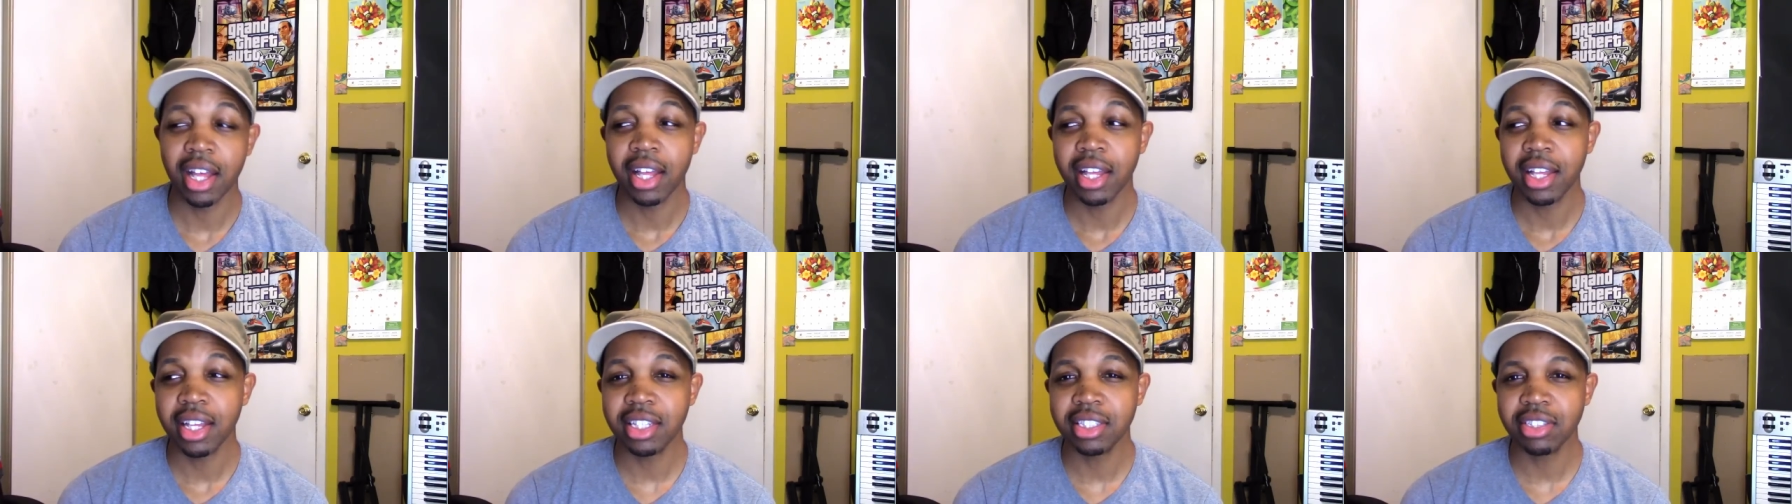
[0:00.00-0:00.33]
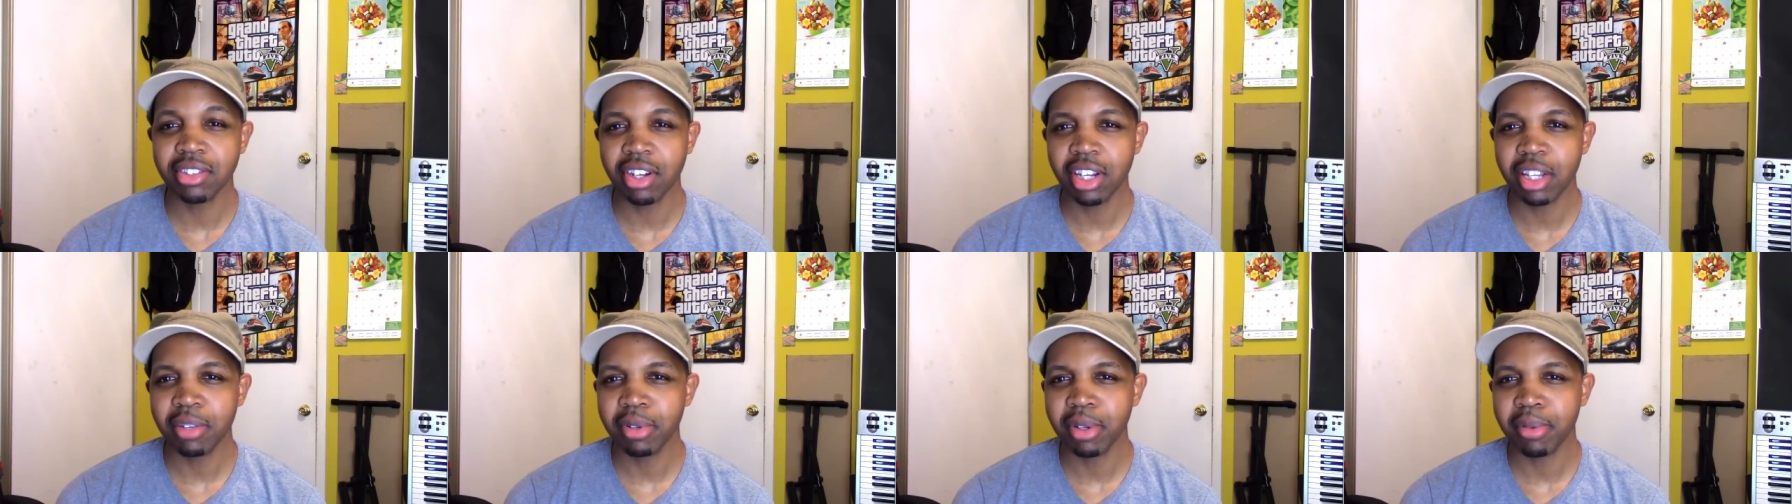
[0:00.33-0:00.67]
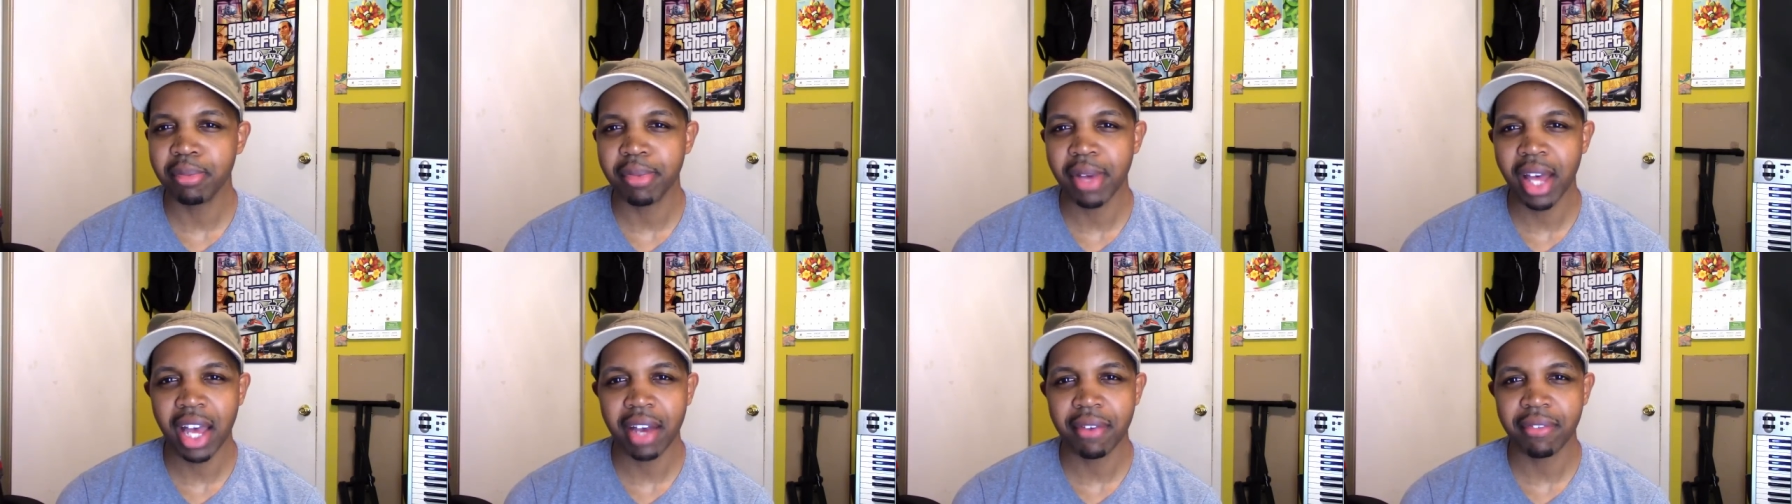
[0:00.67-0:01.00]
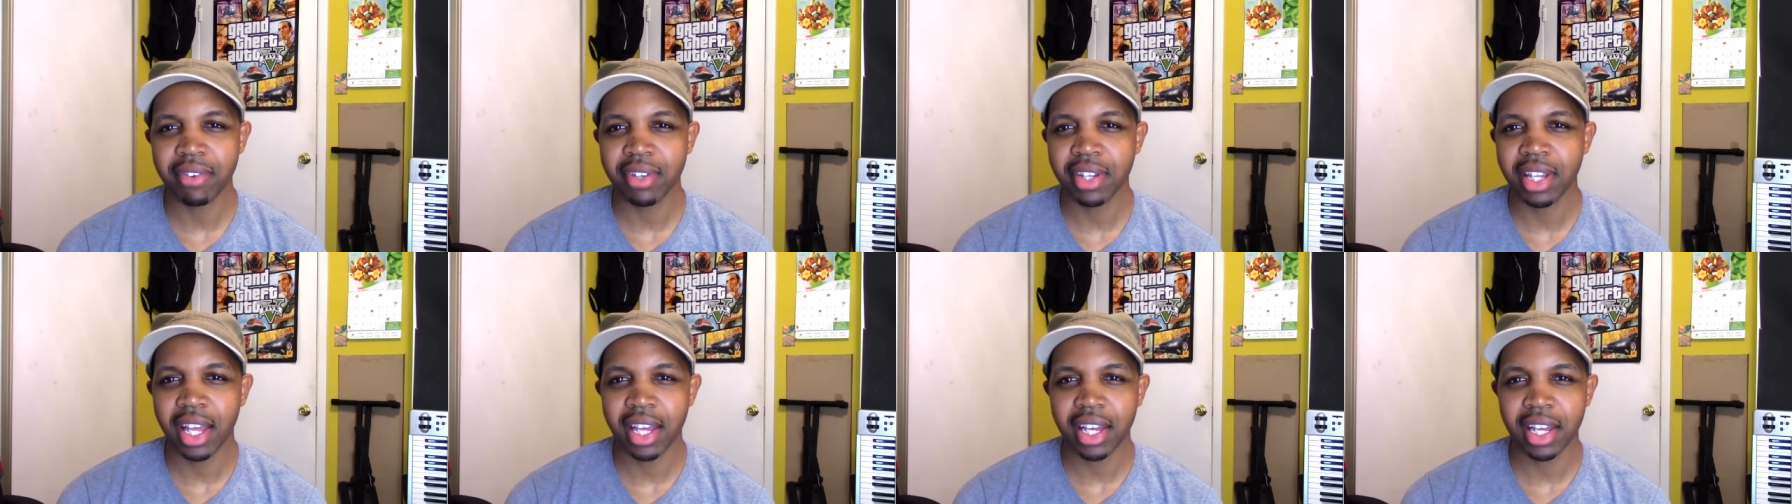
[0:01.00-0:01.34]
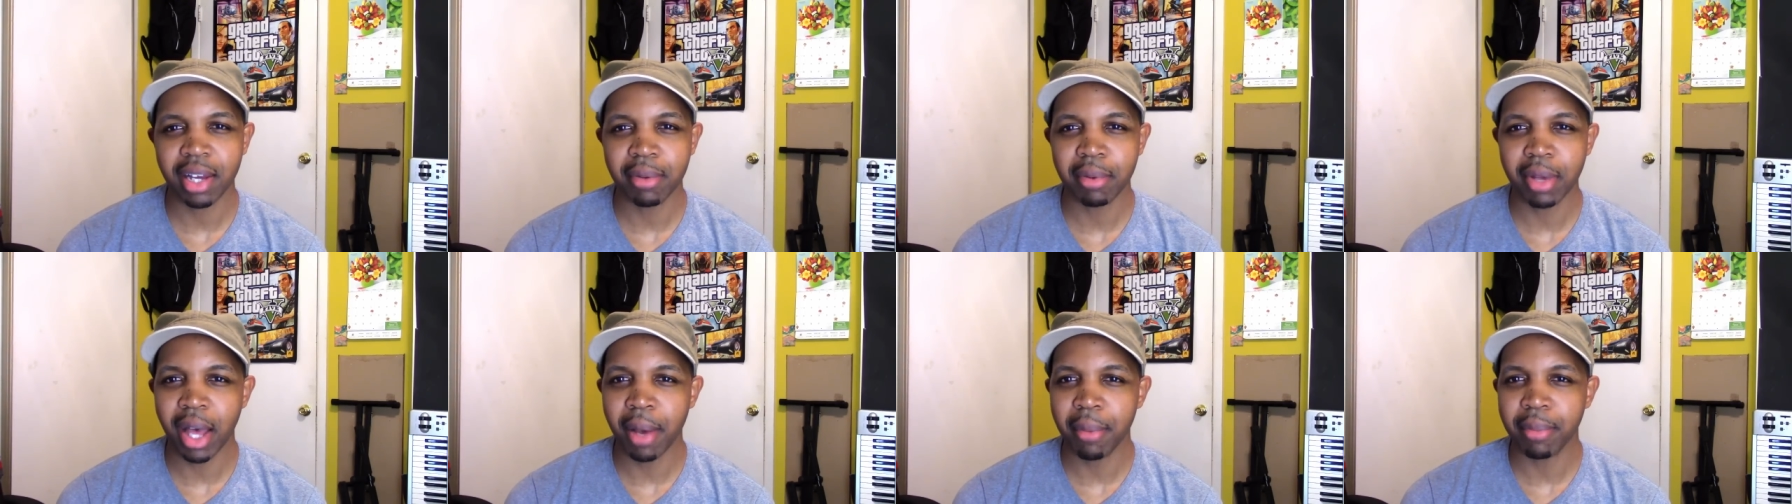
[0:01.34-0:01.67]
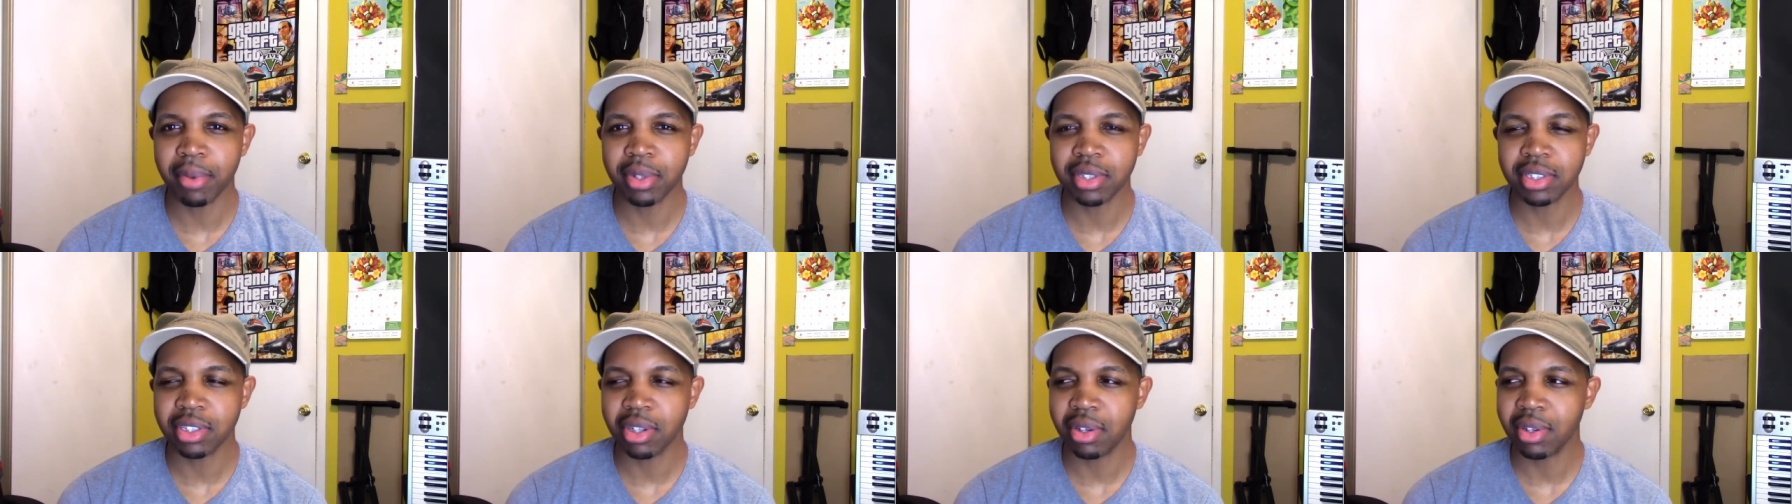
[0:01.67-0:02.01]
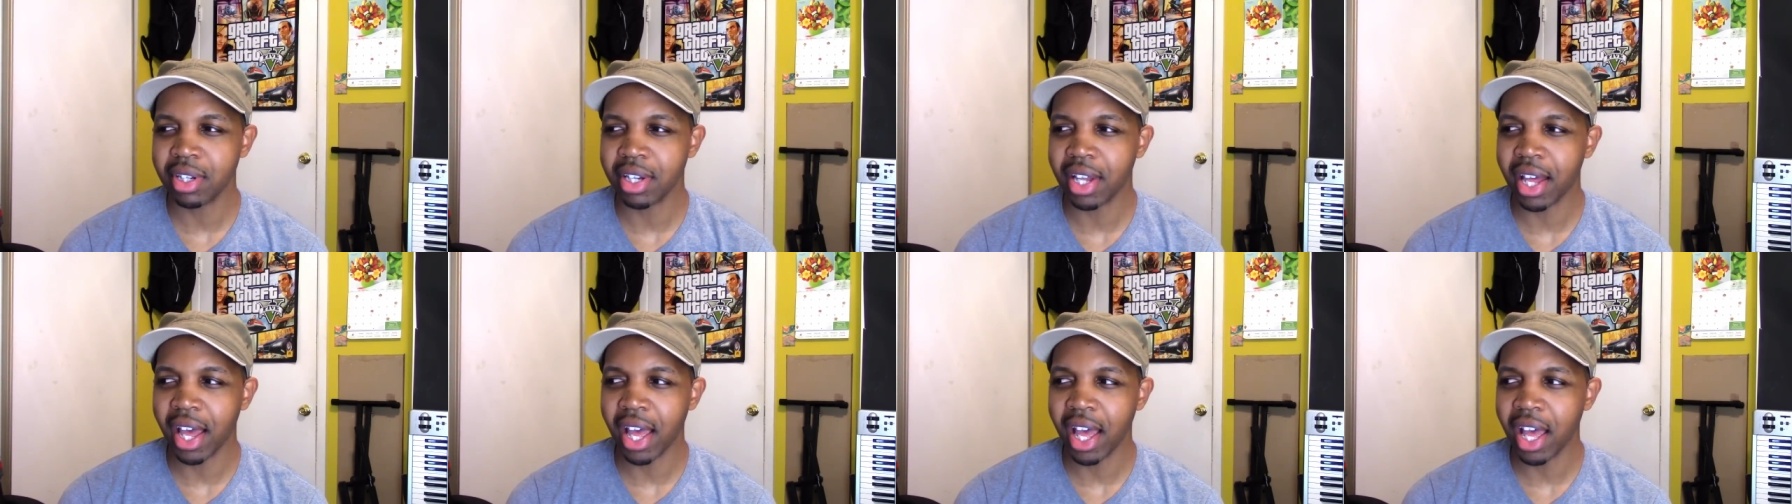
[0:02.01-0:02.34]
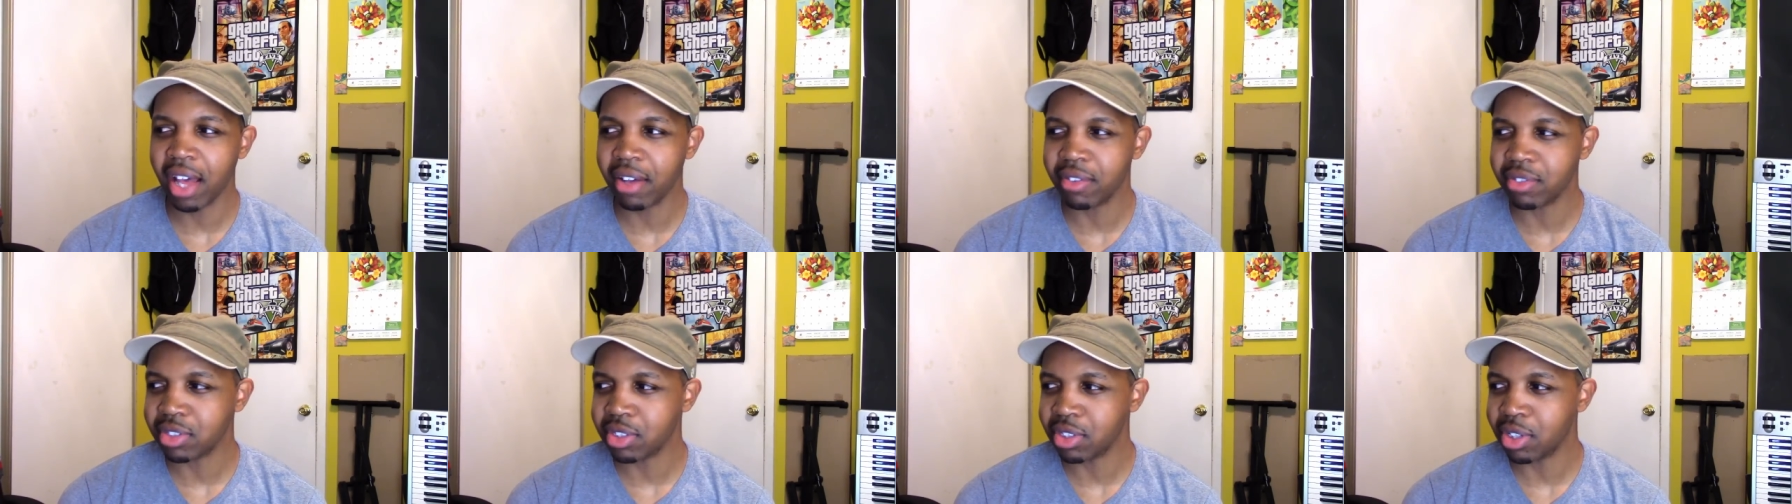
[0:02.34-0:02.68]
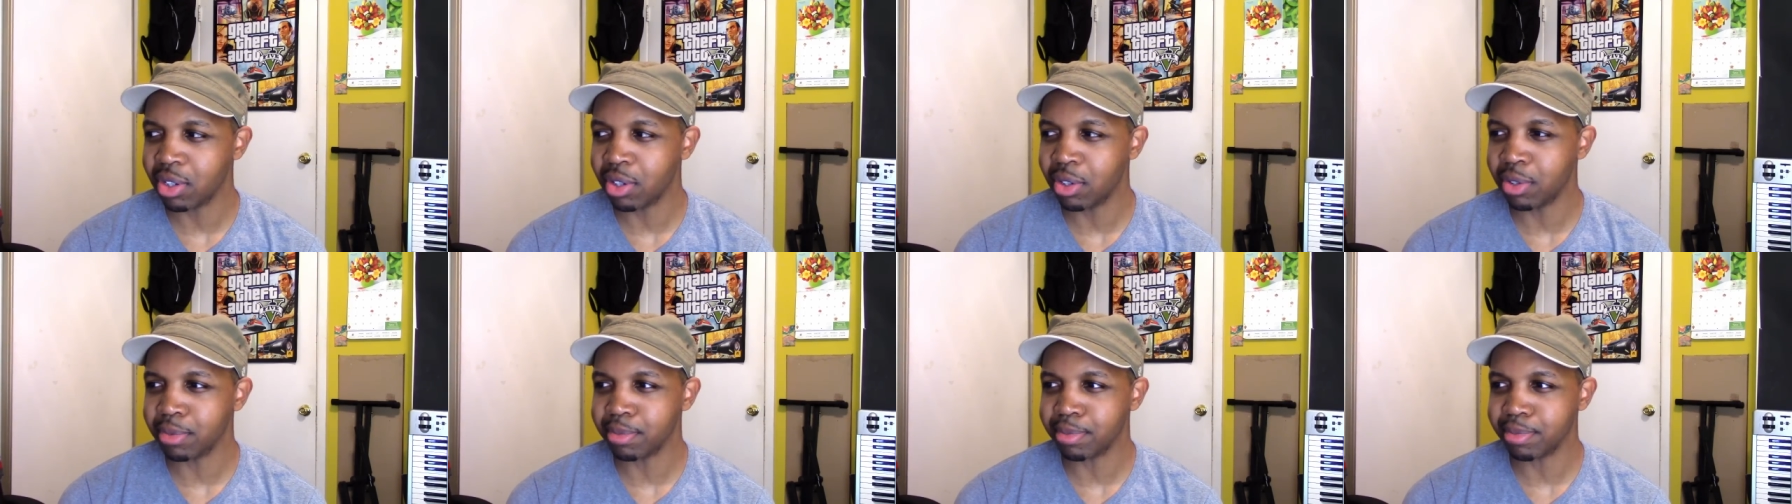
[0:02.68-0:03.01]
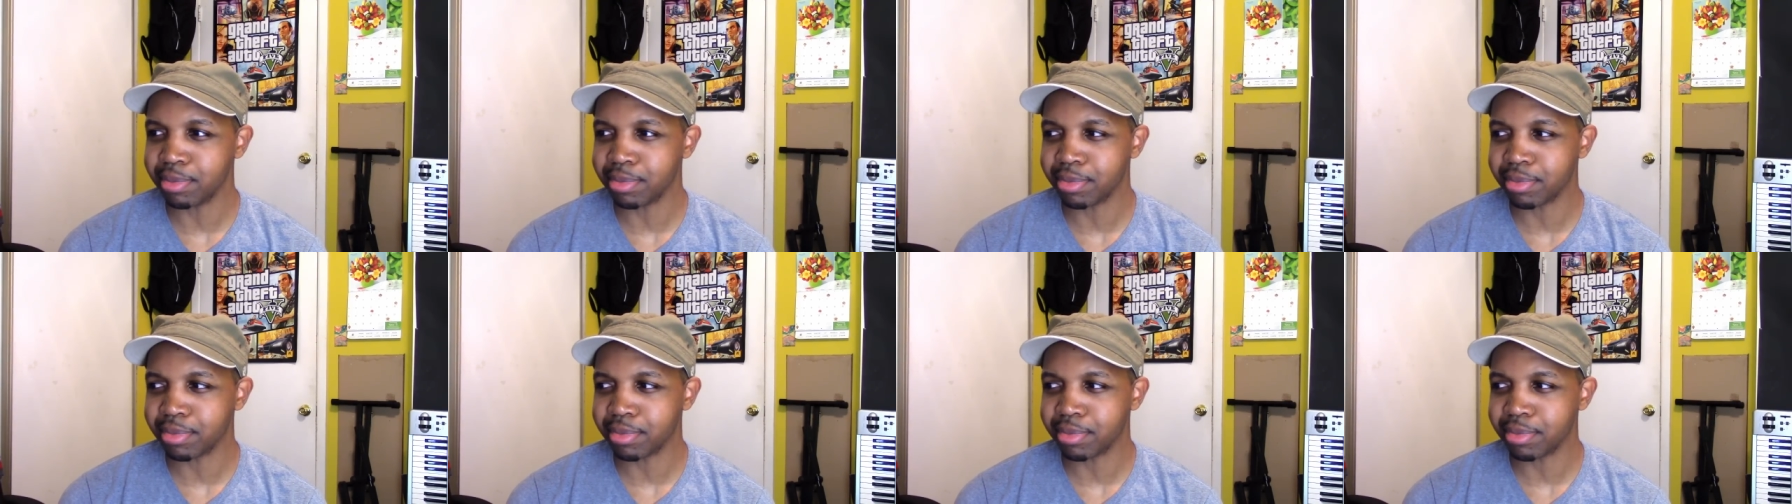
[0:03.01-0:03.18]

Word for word: He's only been back for like an episode and a half. So,